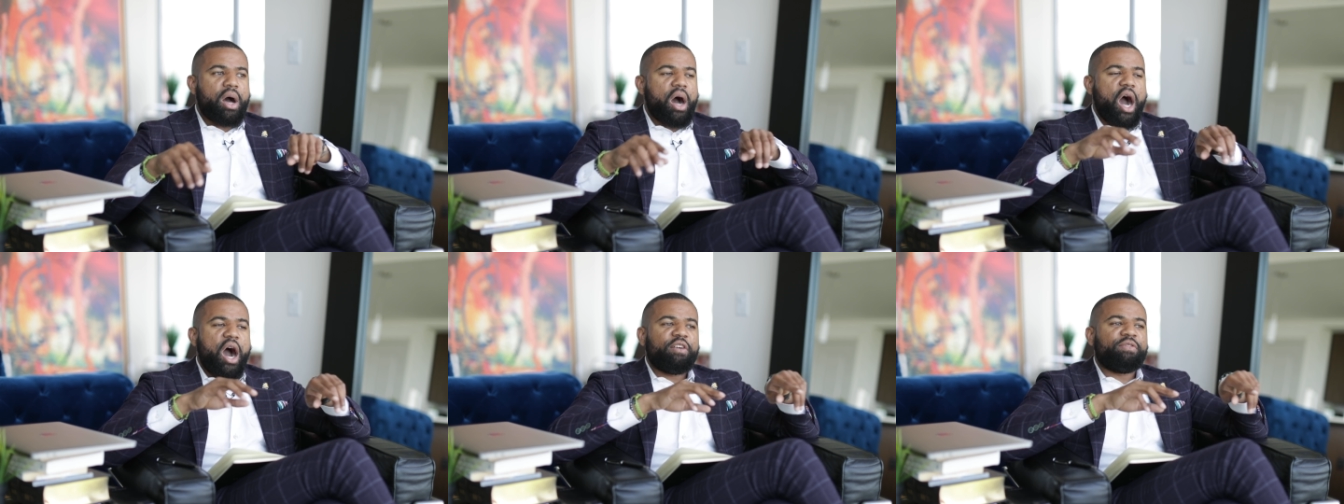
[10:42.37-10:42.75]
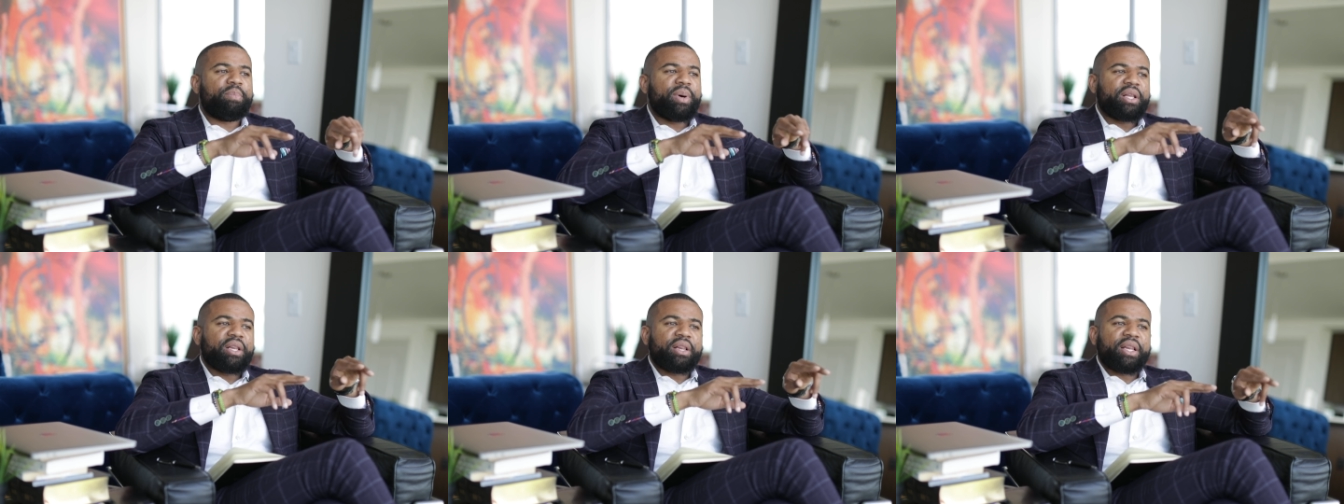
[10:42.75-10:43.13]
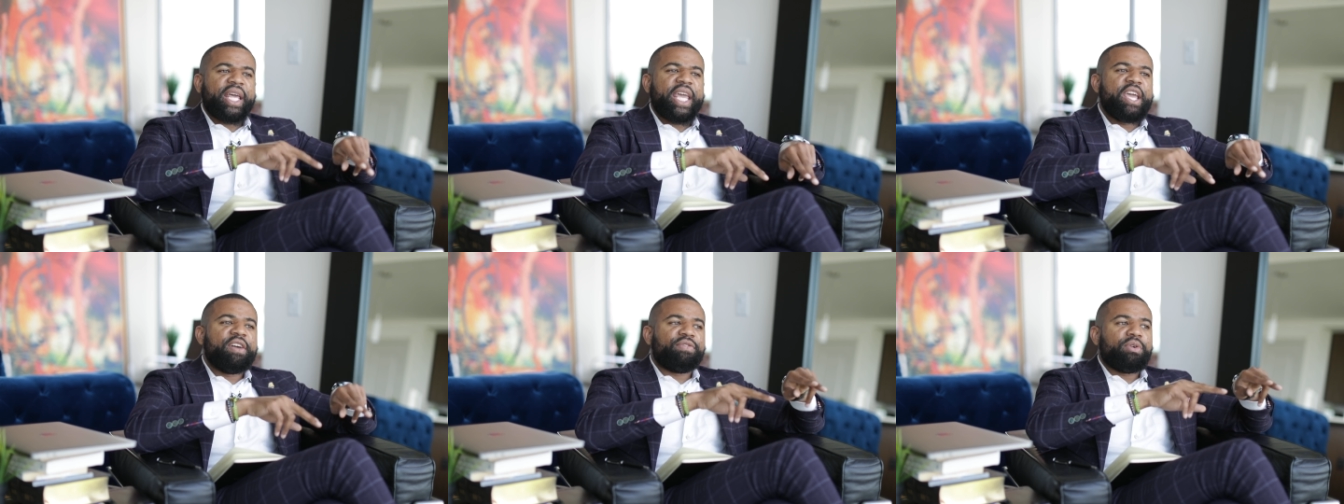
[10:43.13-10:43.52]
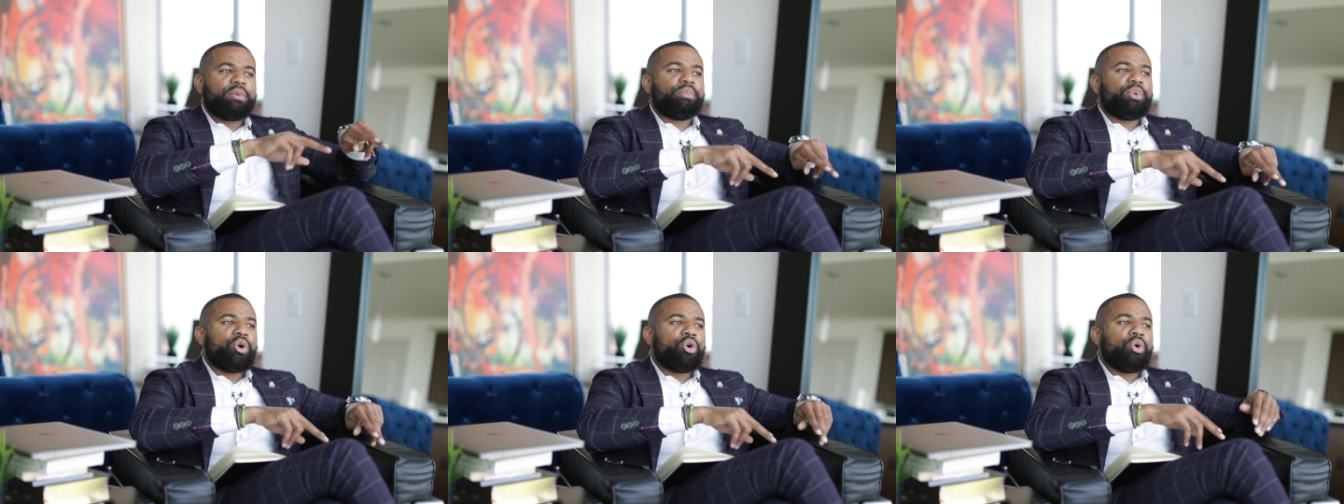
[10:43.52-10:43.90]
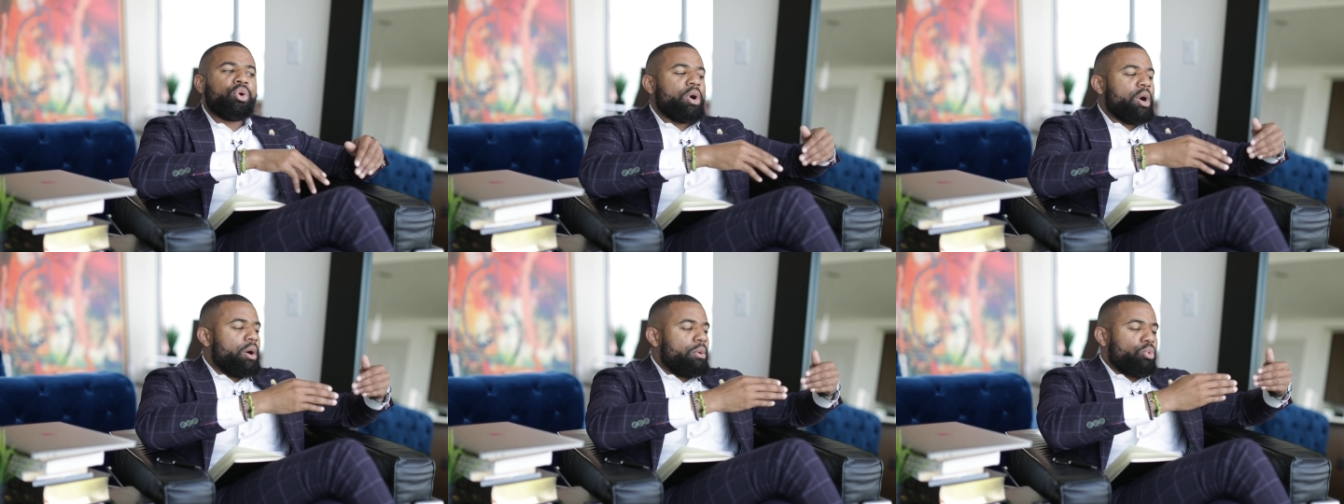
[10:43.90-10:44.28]
of
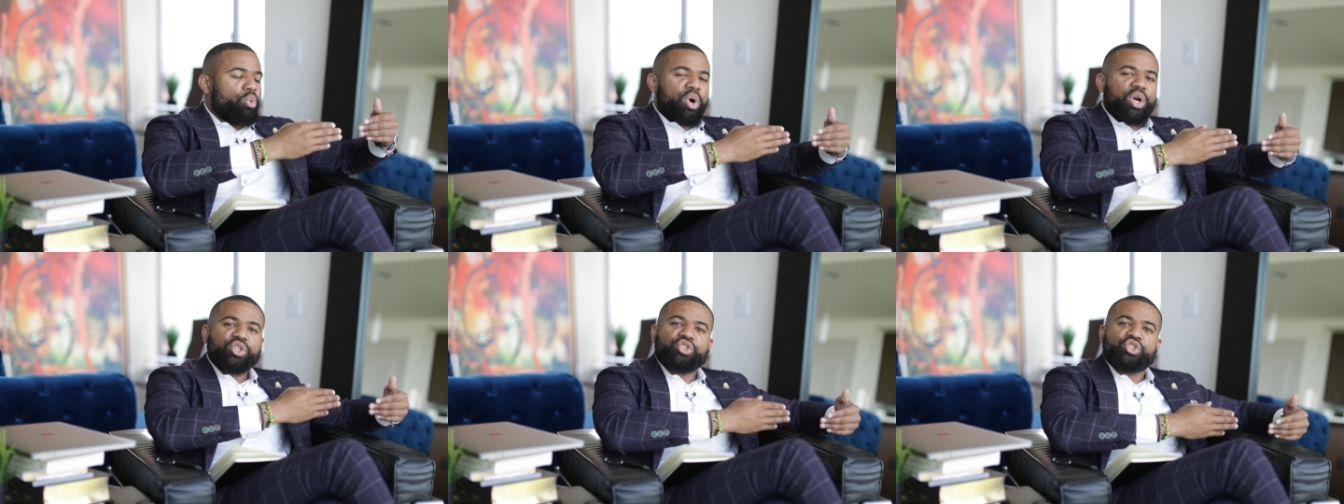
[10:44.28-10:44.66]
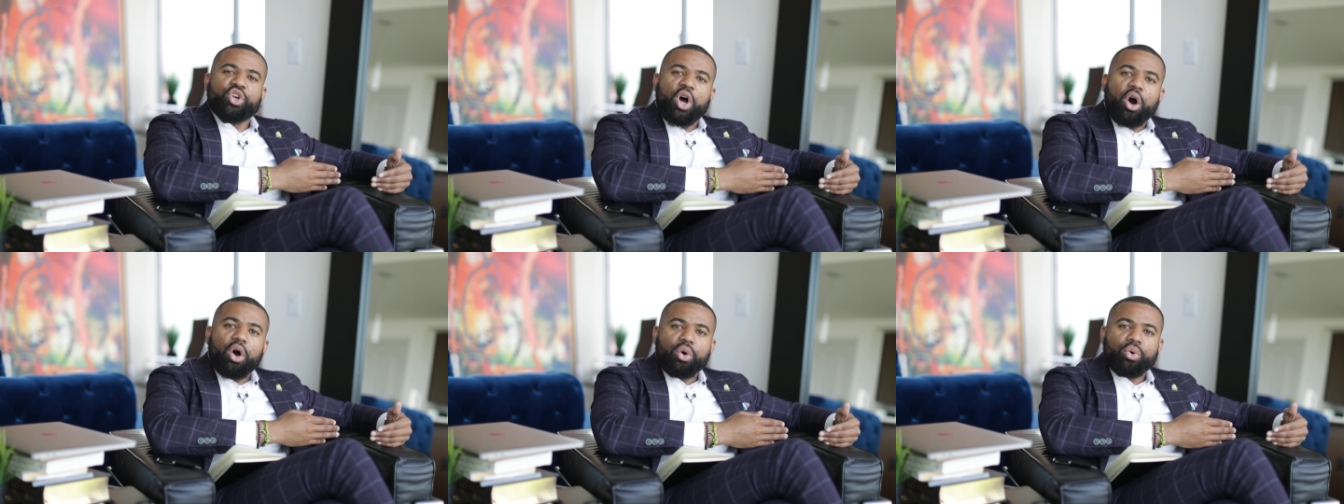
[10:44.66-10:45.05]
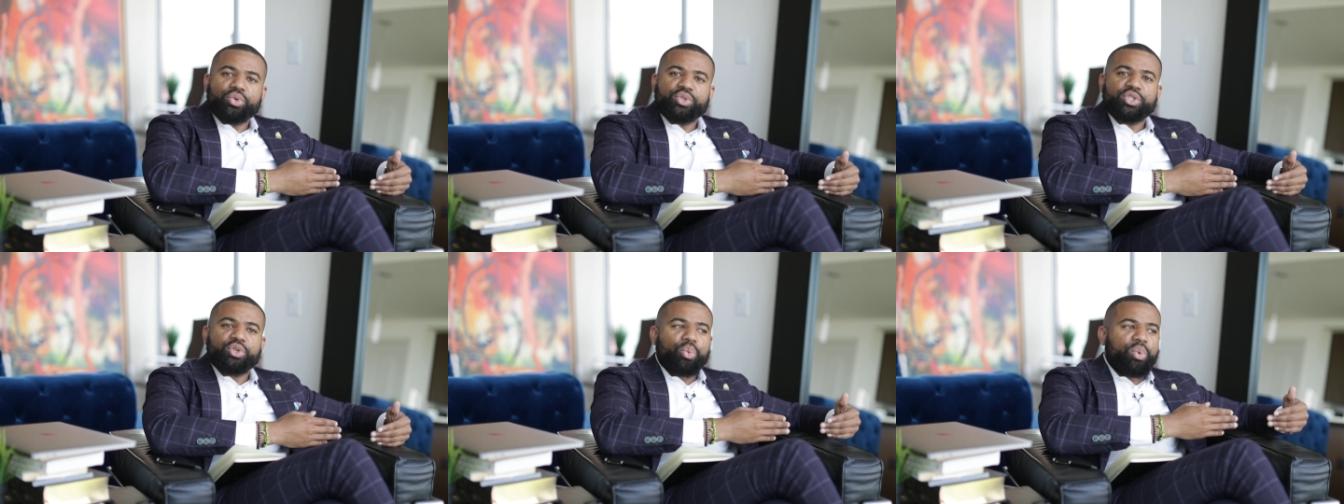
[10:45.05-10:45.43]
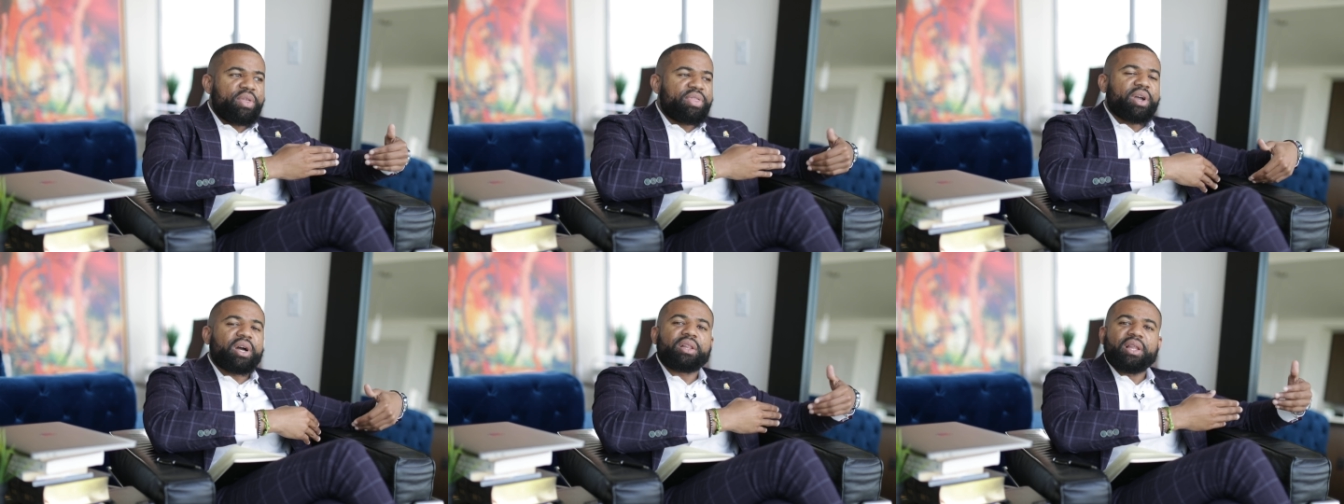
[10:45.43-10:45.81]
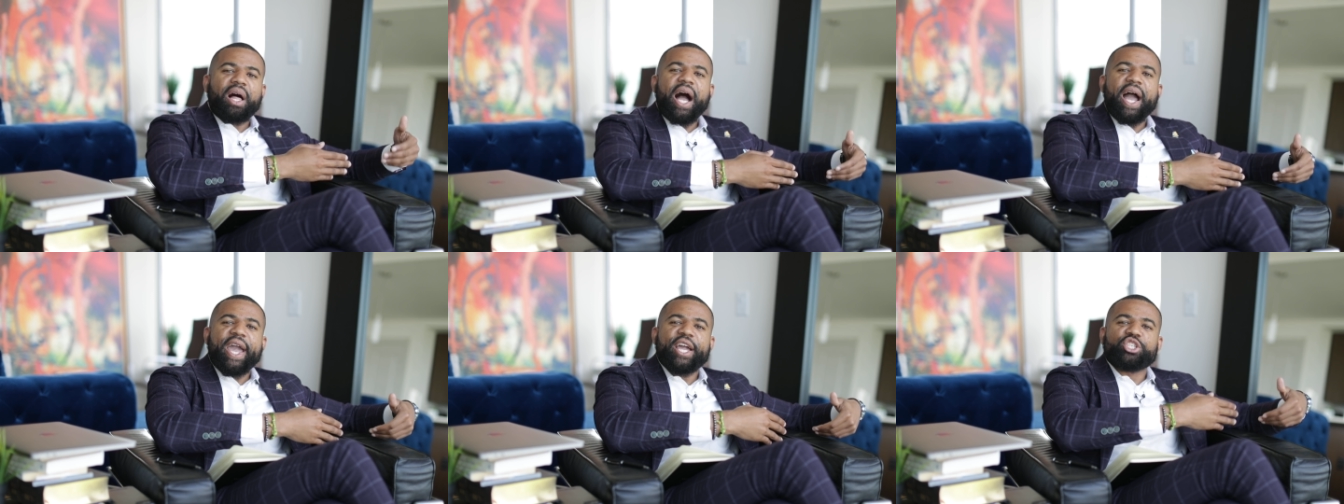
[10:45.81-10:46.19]
believable results with
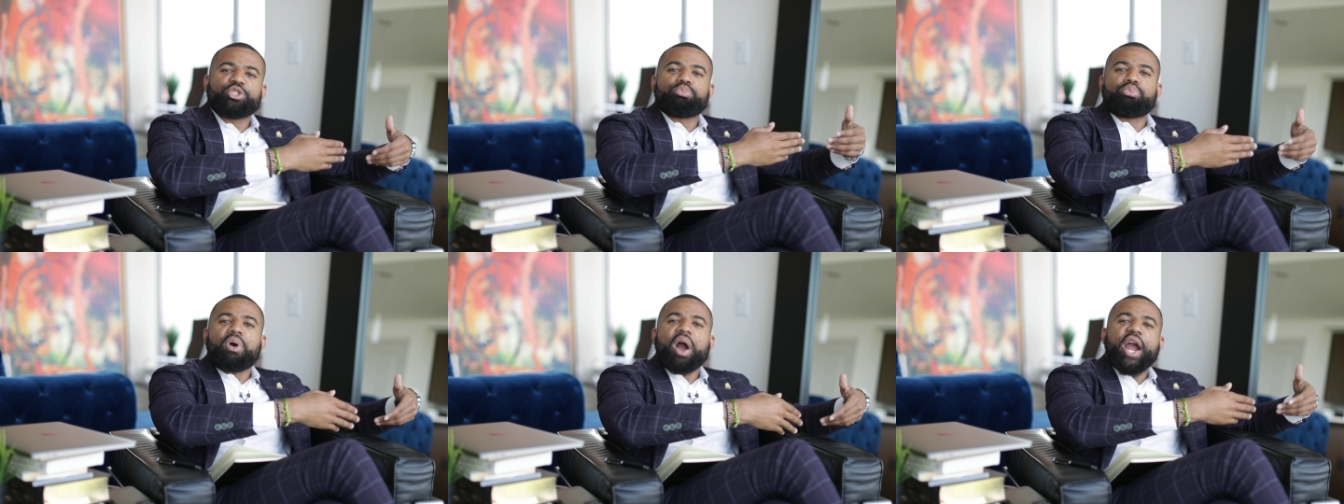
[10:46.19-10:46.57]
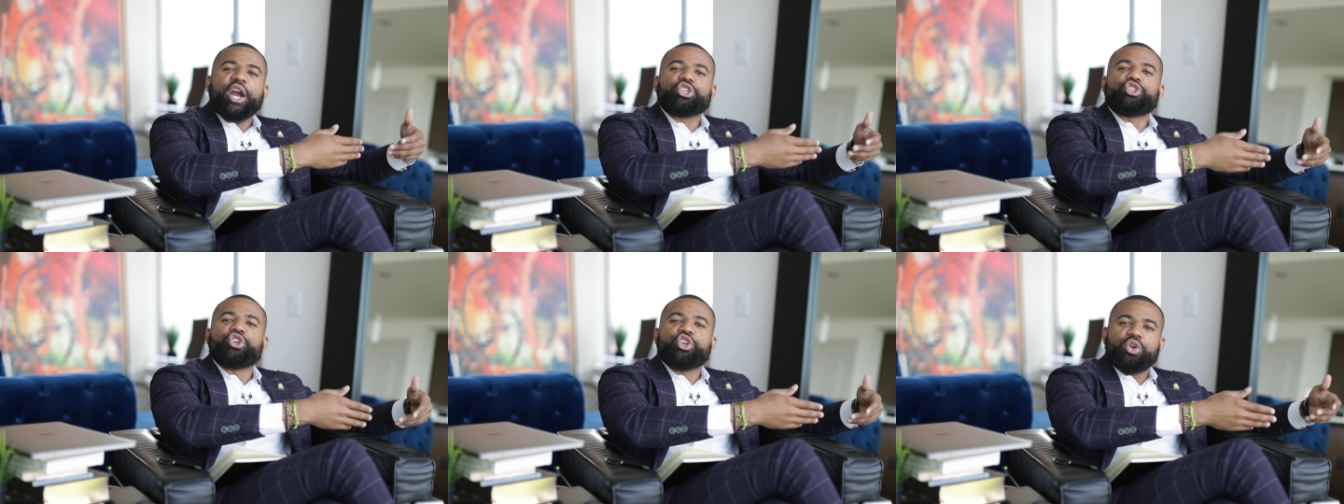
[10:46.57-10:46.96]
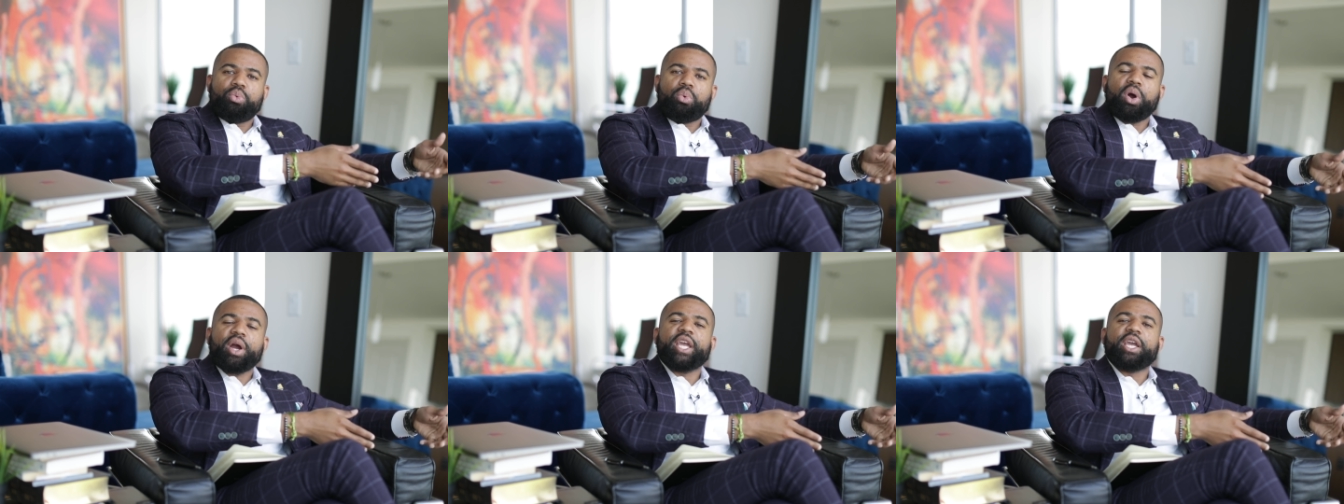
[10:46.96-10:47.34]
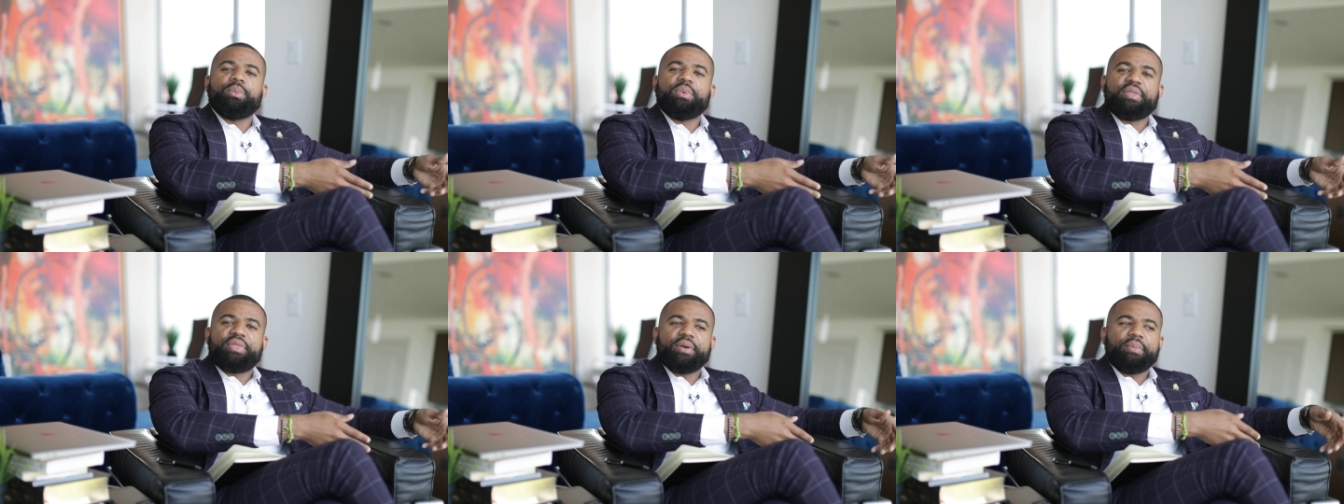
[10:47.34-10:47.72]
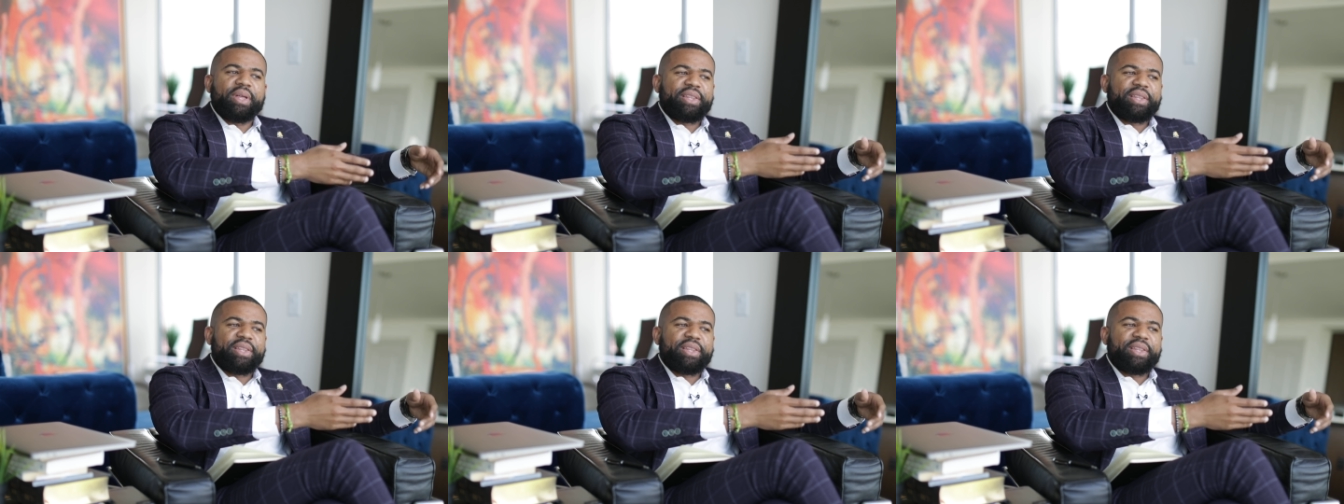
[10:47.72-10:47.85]
clients prior to you working with them,